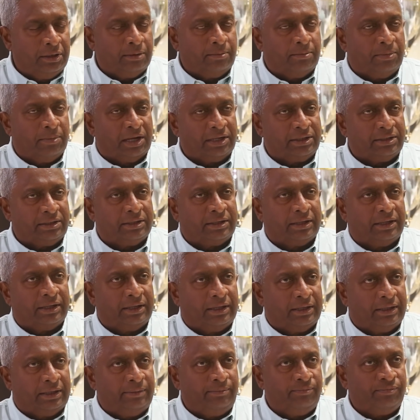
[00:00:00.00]
But
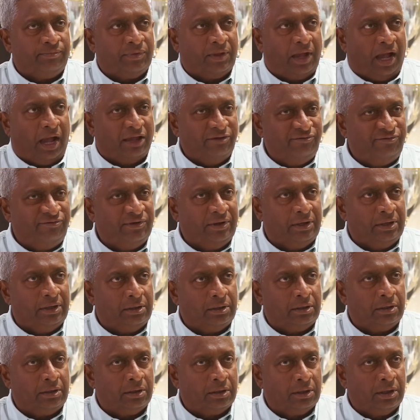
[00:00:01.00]
I feel,
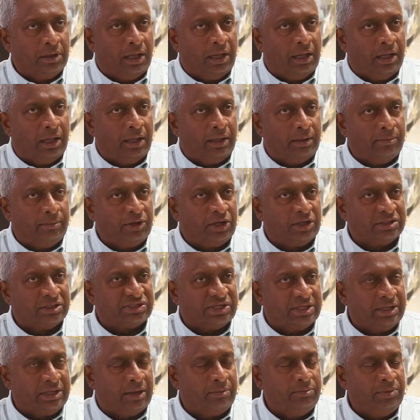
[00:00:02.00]
because
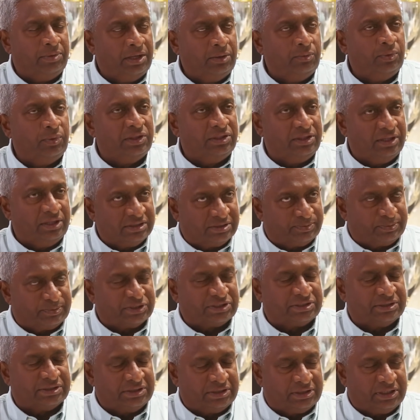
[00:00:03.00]
I have been with this
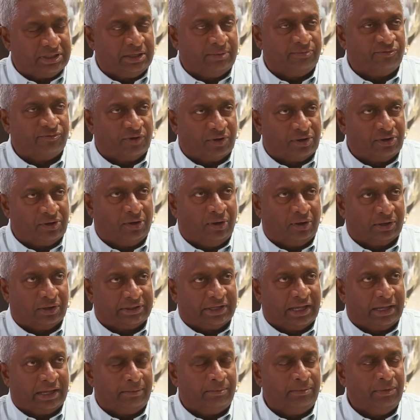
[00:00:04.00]
present team for a long
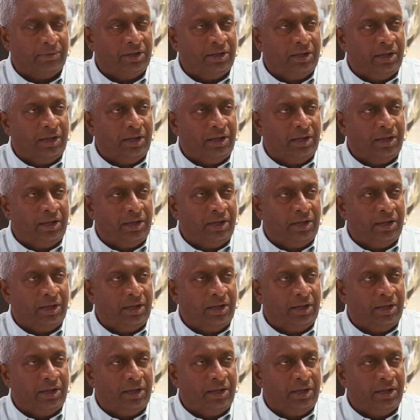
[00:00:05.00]
time,